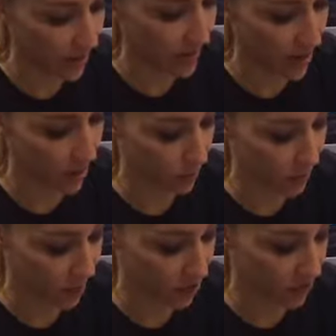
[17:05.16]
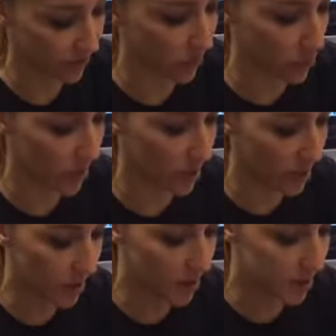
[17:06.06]
vacuum suction, if you will.
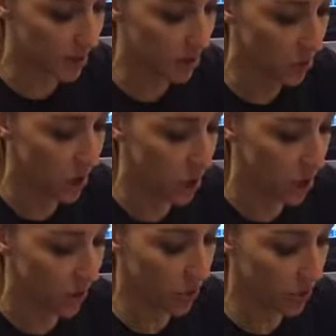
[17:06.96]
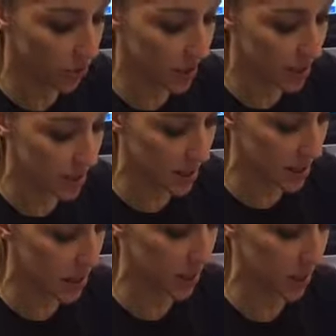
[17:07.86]
And so the reason
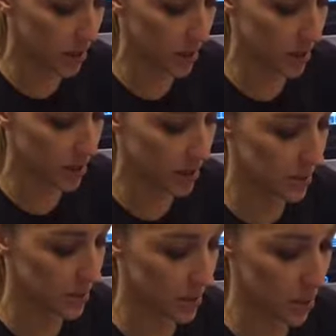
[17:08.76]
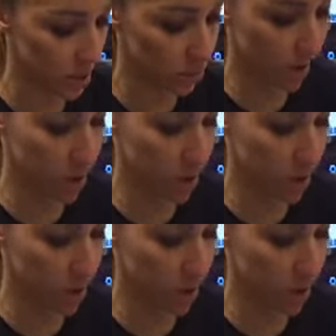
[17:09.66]
that it is a great